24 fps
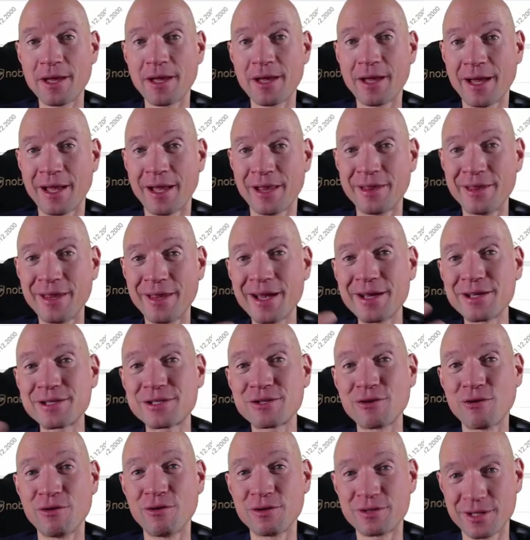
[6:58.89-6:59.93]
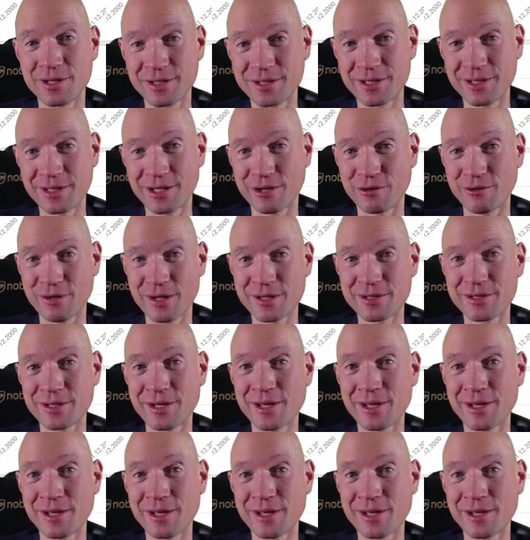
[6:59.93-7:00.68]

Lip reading: and they sold the cigarettes.